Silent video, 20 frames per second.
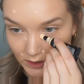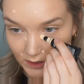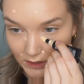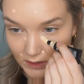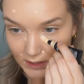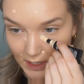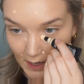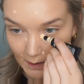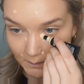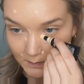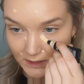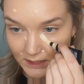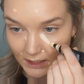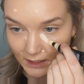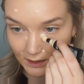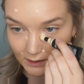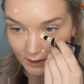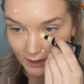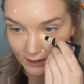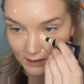steps, and
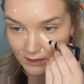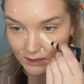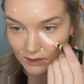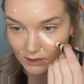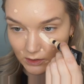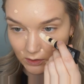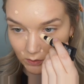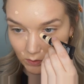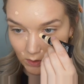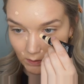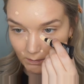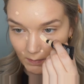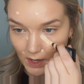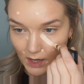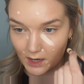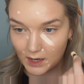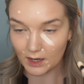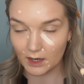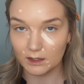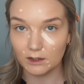I like to do
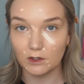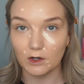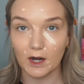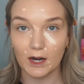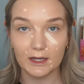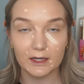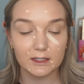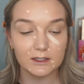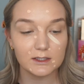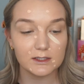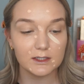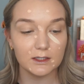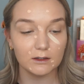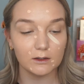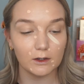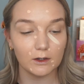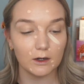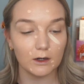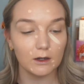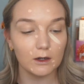my under eye
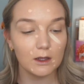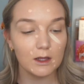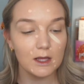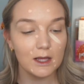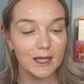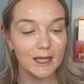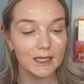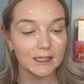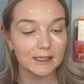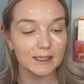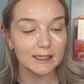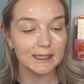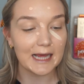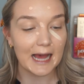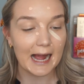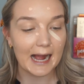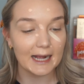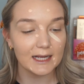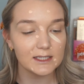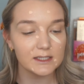concealer
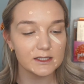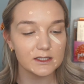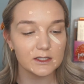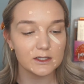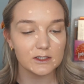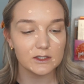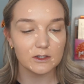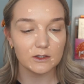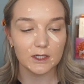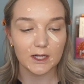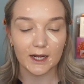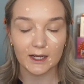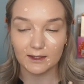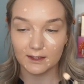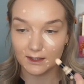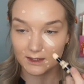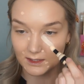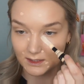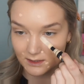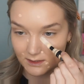last so that I
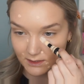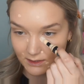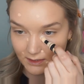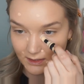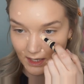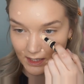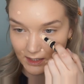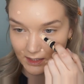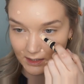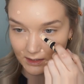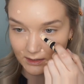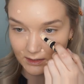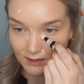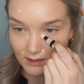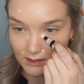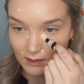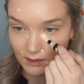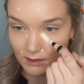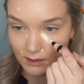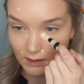can set
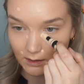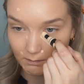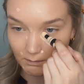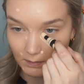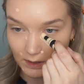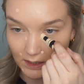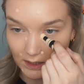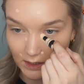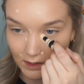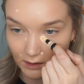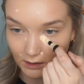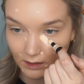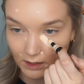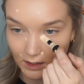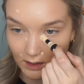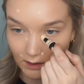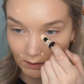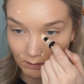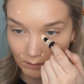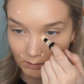it
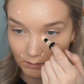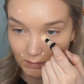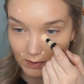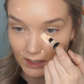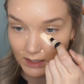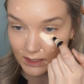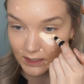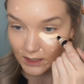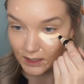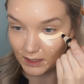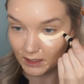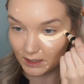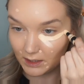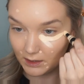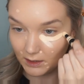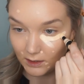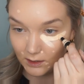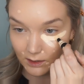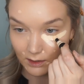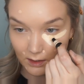immediately, bake it in.
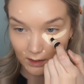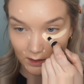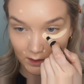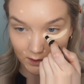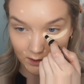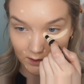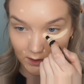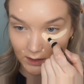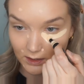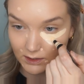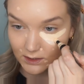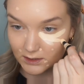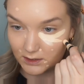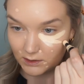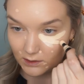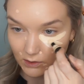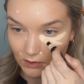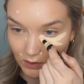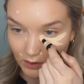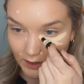so that it
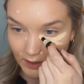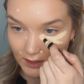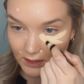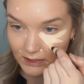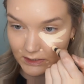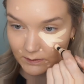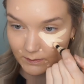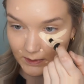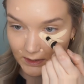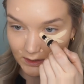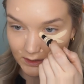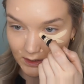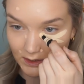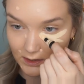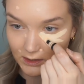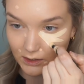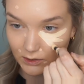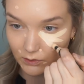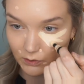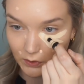doesn't crease, because I
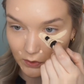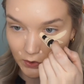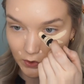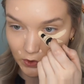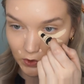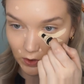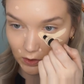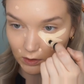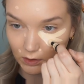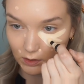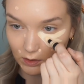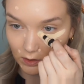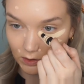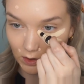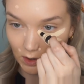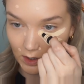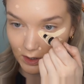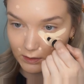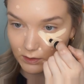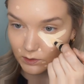do struggle a
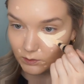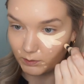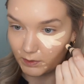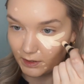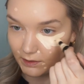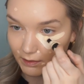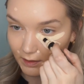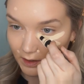lot with